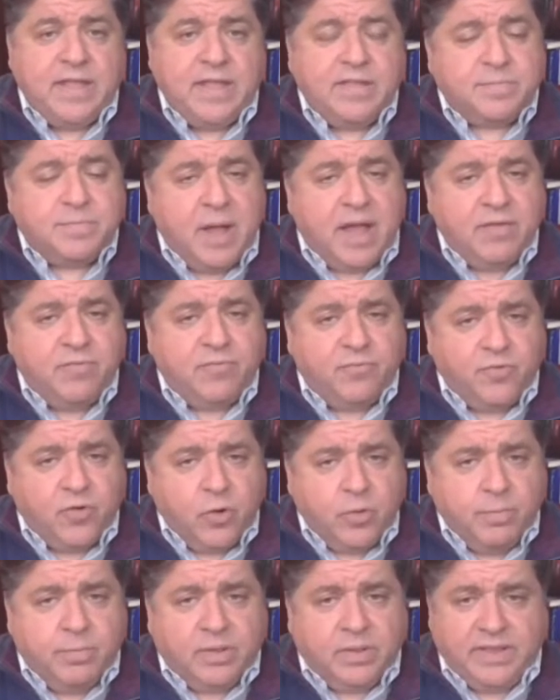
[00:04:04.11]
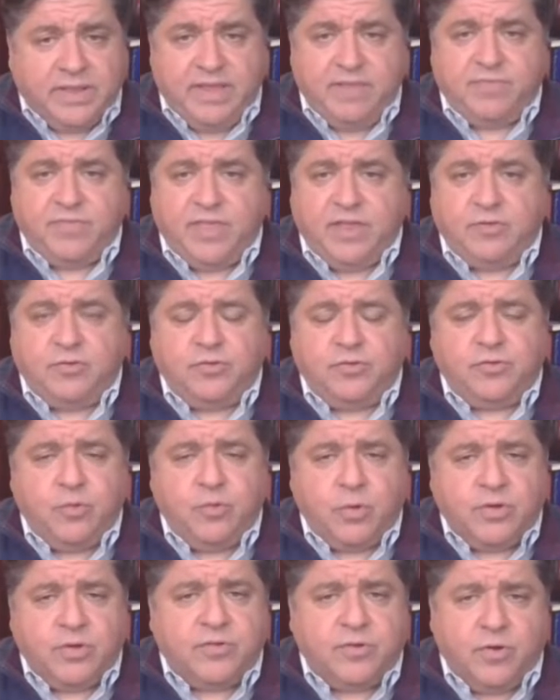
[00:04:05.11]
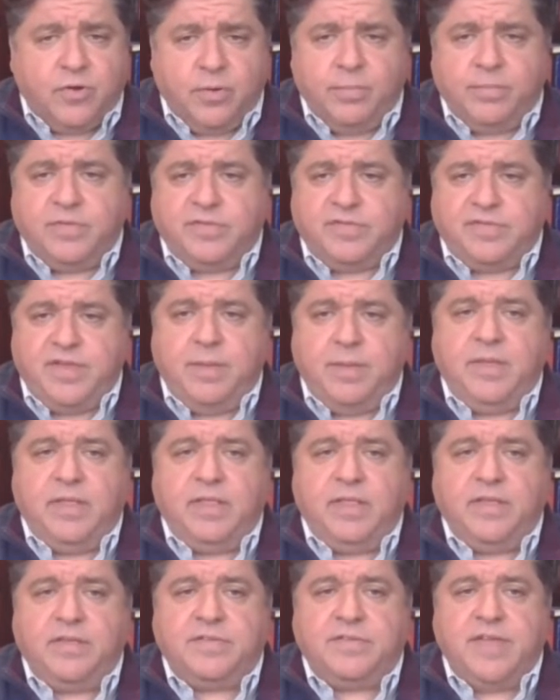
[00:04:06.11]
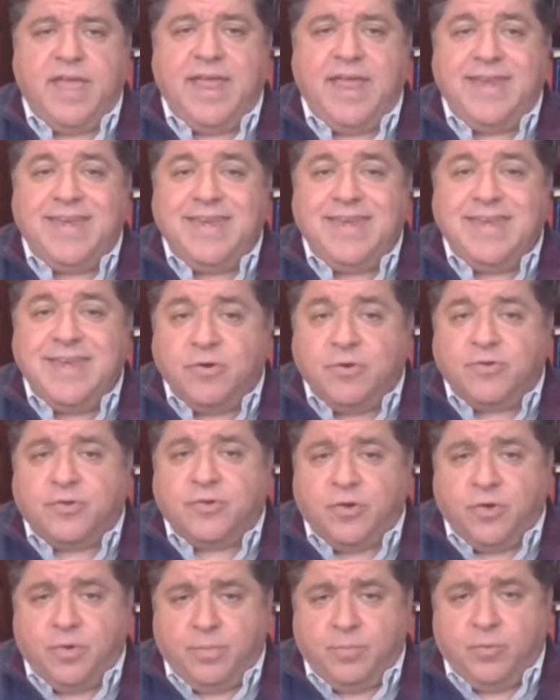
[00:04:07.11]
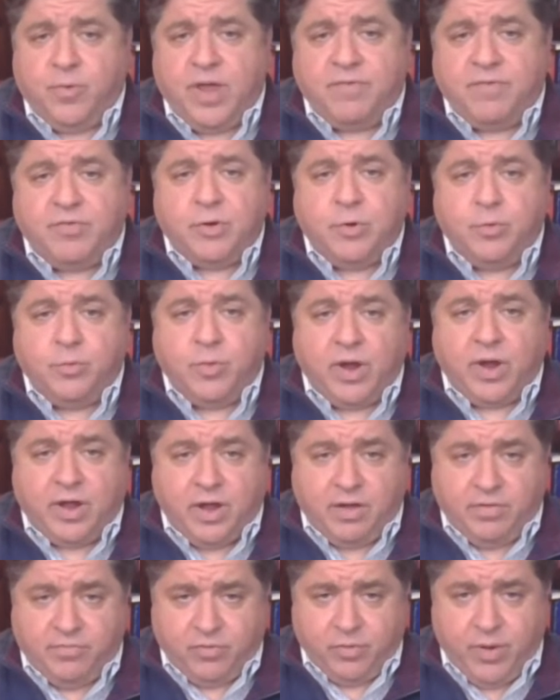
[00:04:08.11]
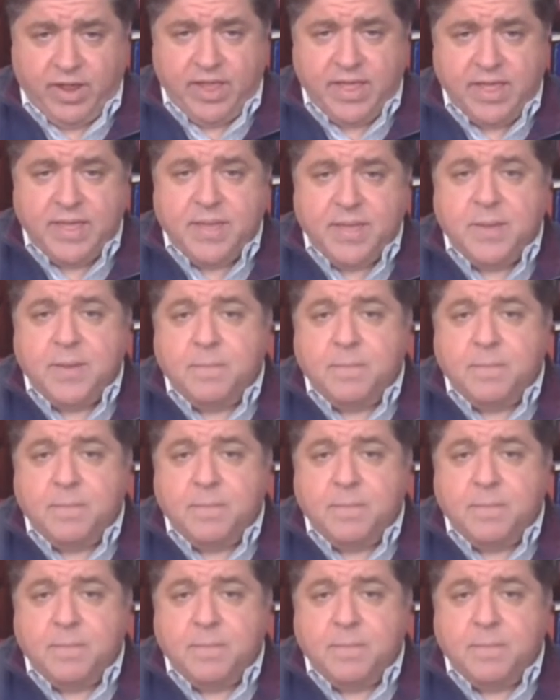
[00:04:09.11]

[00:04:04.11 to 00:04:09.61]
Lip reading: It's my firm belief that short-term stimulus and near-term revenue recovery